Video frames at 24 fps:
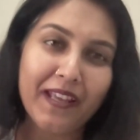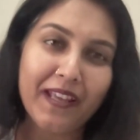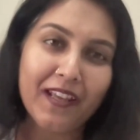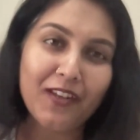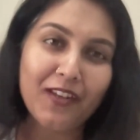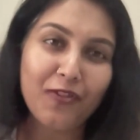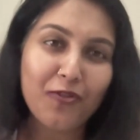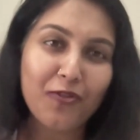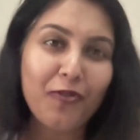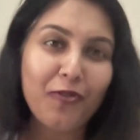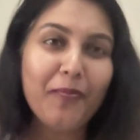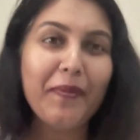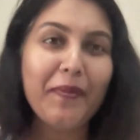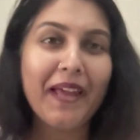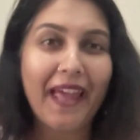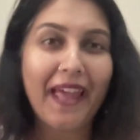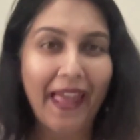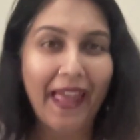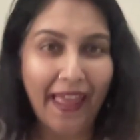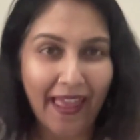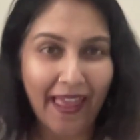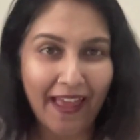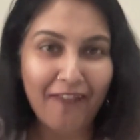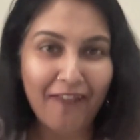You may
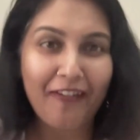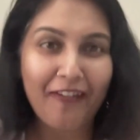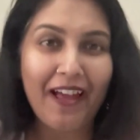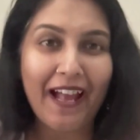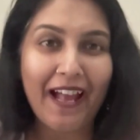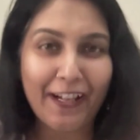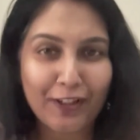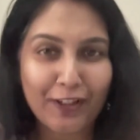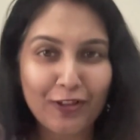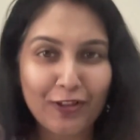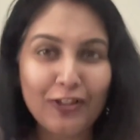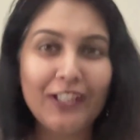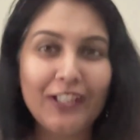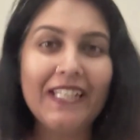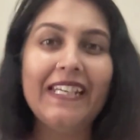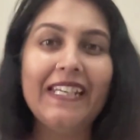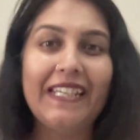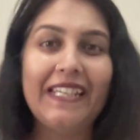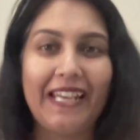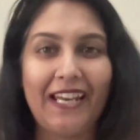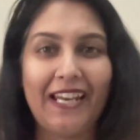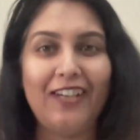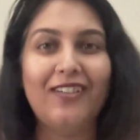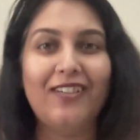have
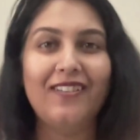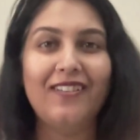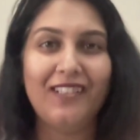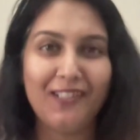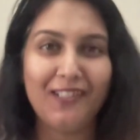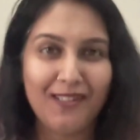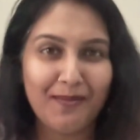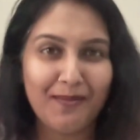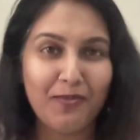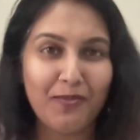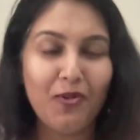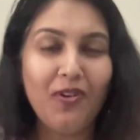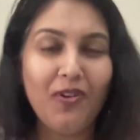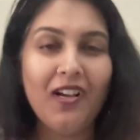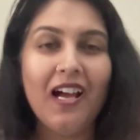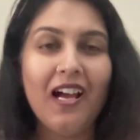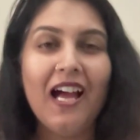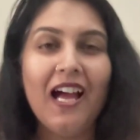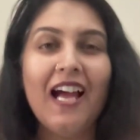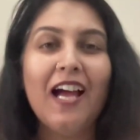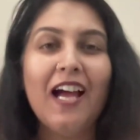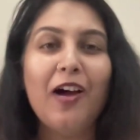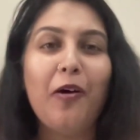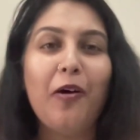actually read this book,
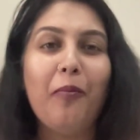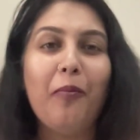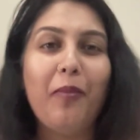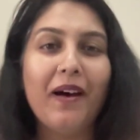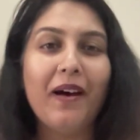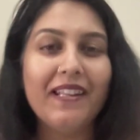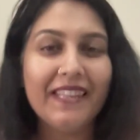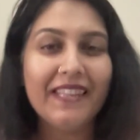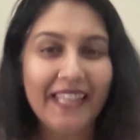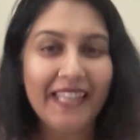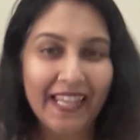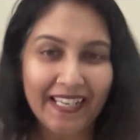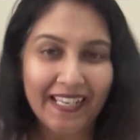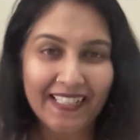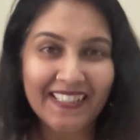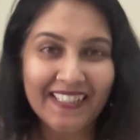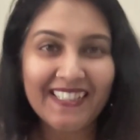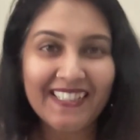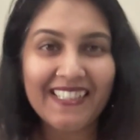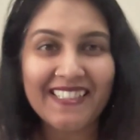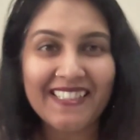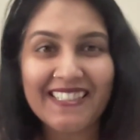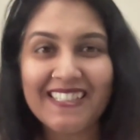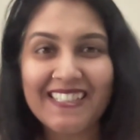but
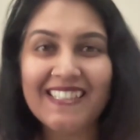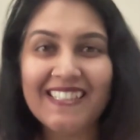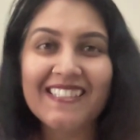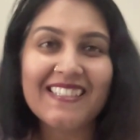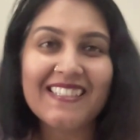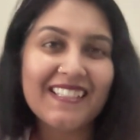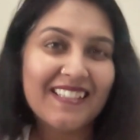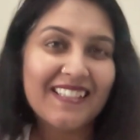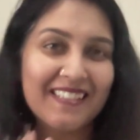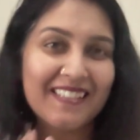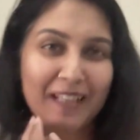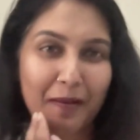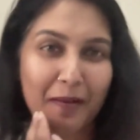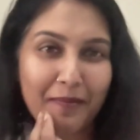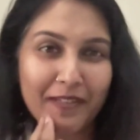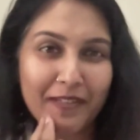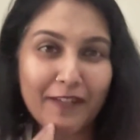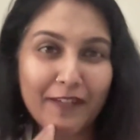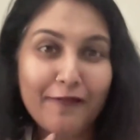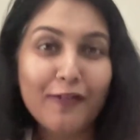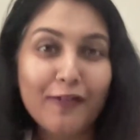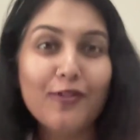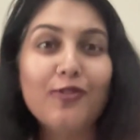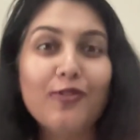then this is a
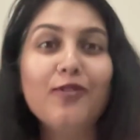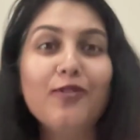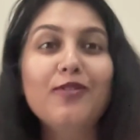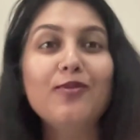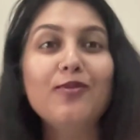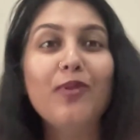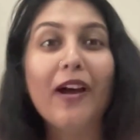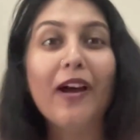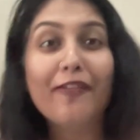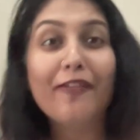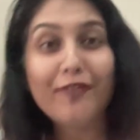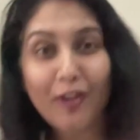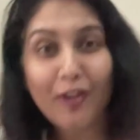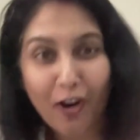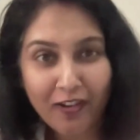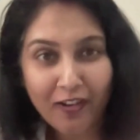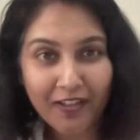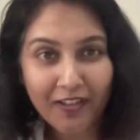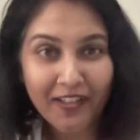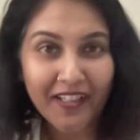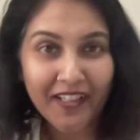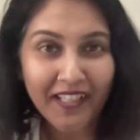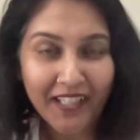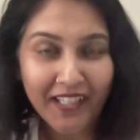summary for those who have
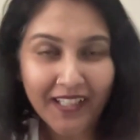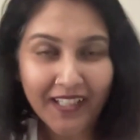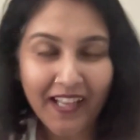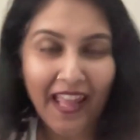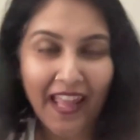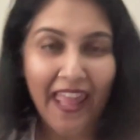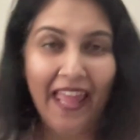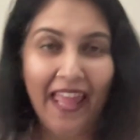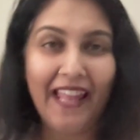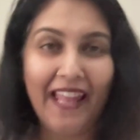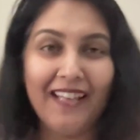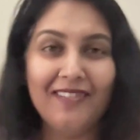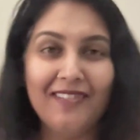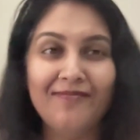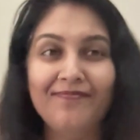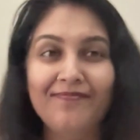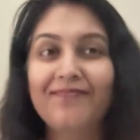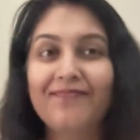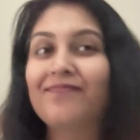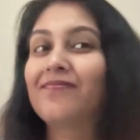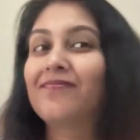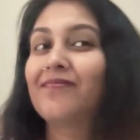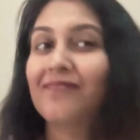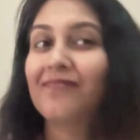not read and
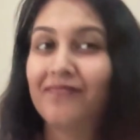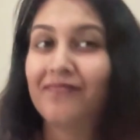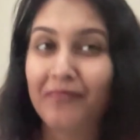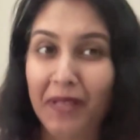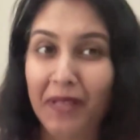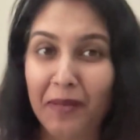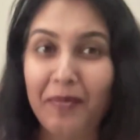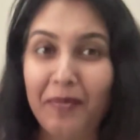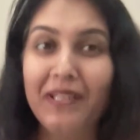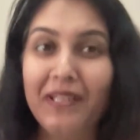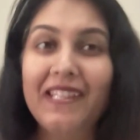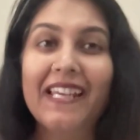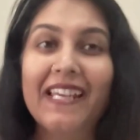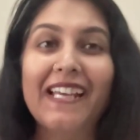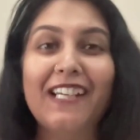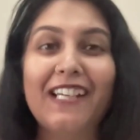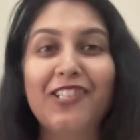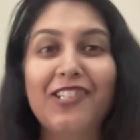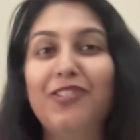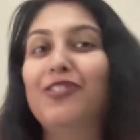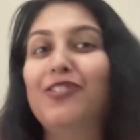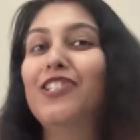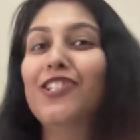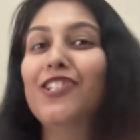maybe they
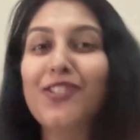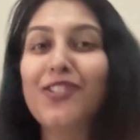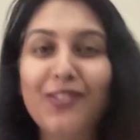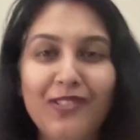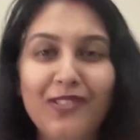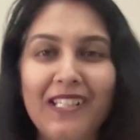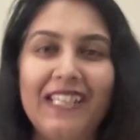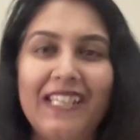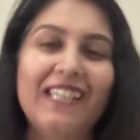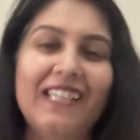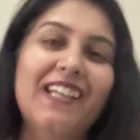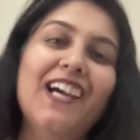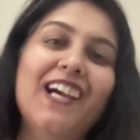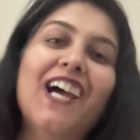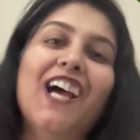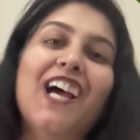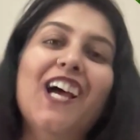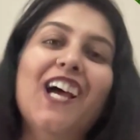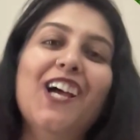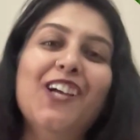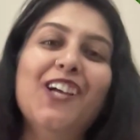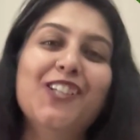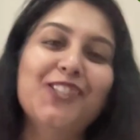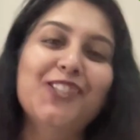get curious to read.
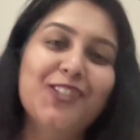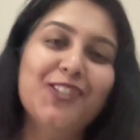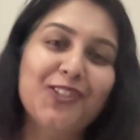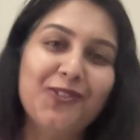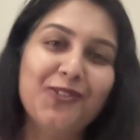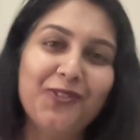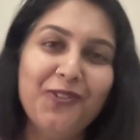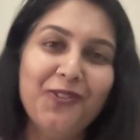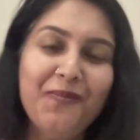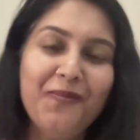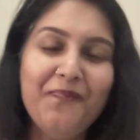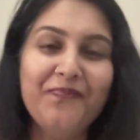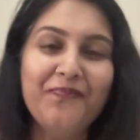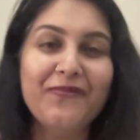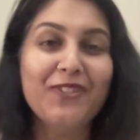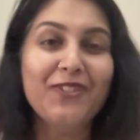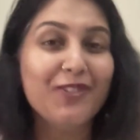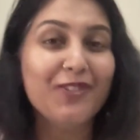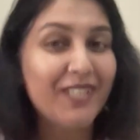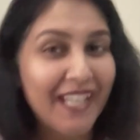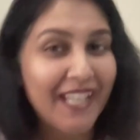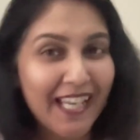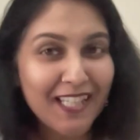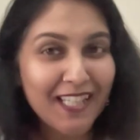So,
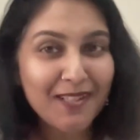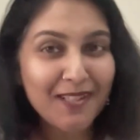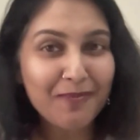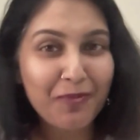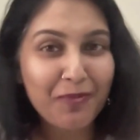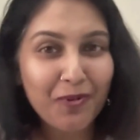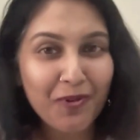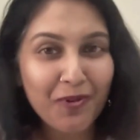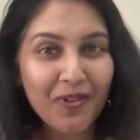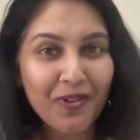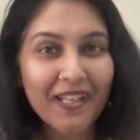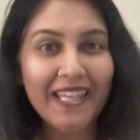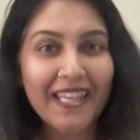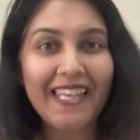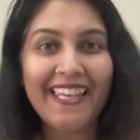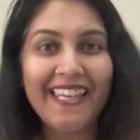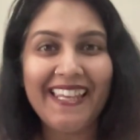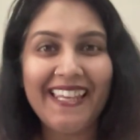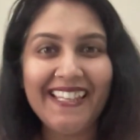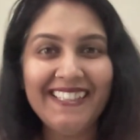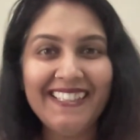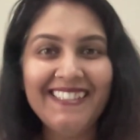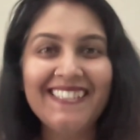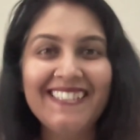today's book
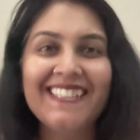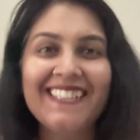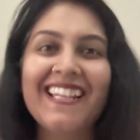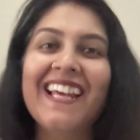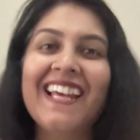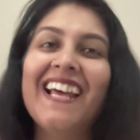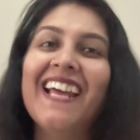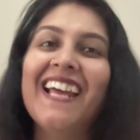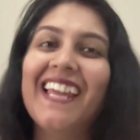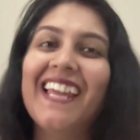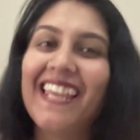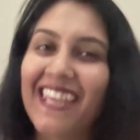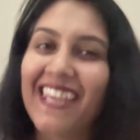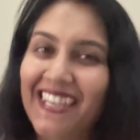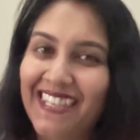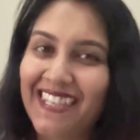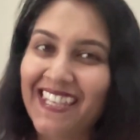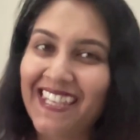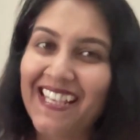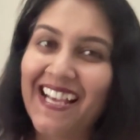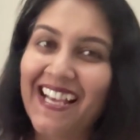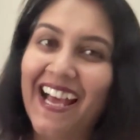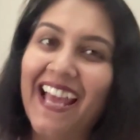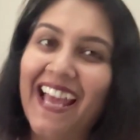is
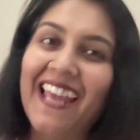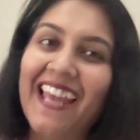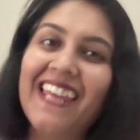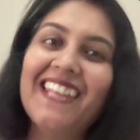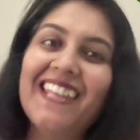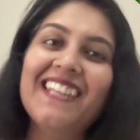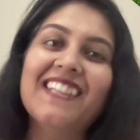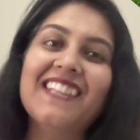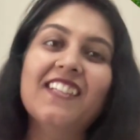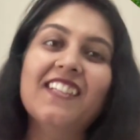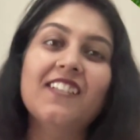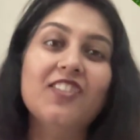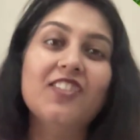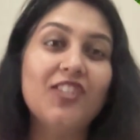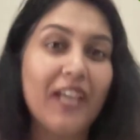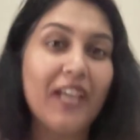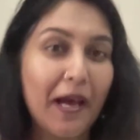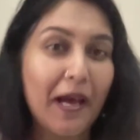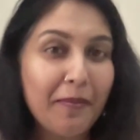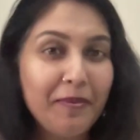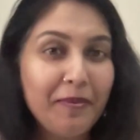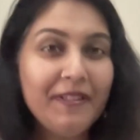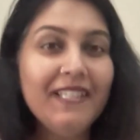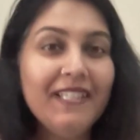Ikigai, the
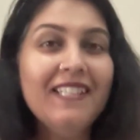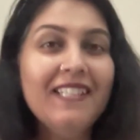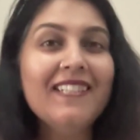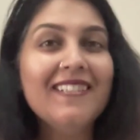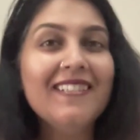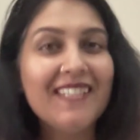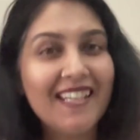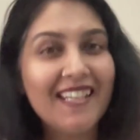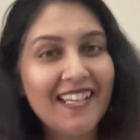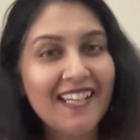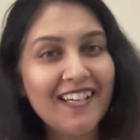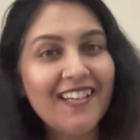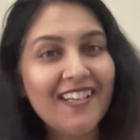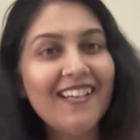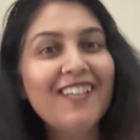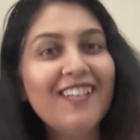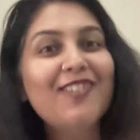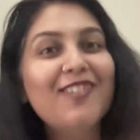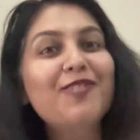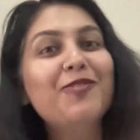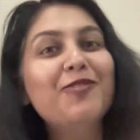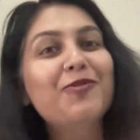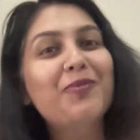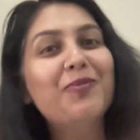Japanese
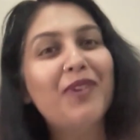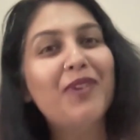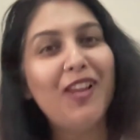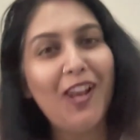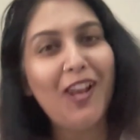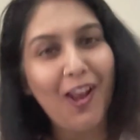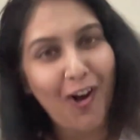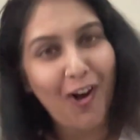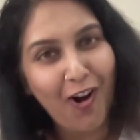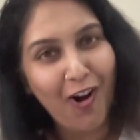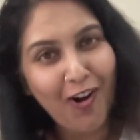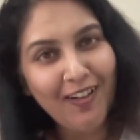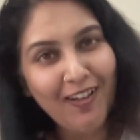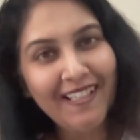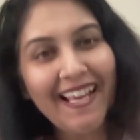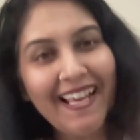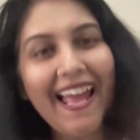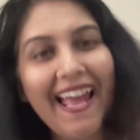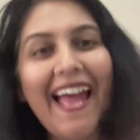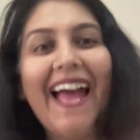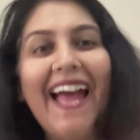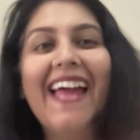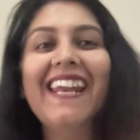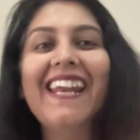secret to a long
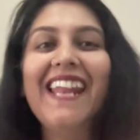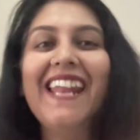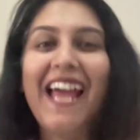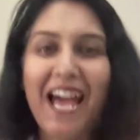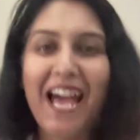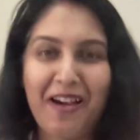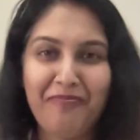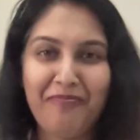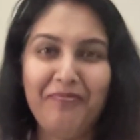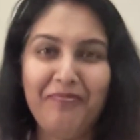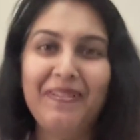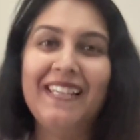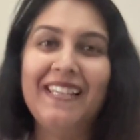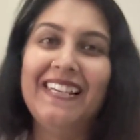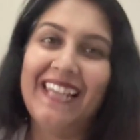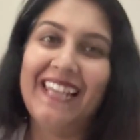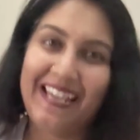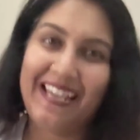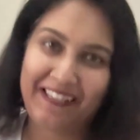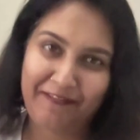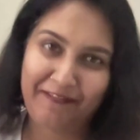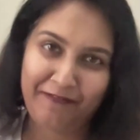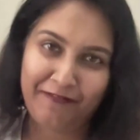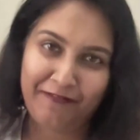and happy
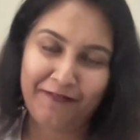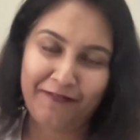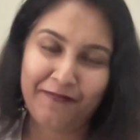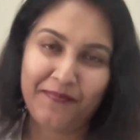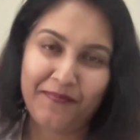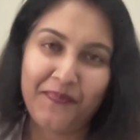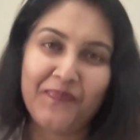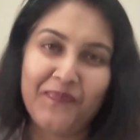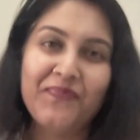life.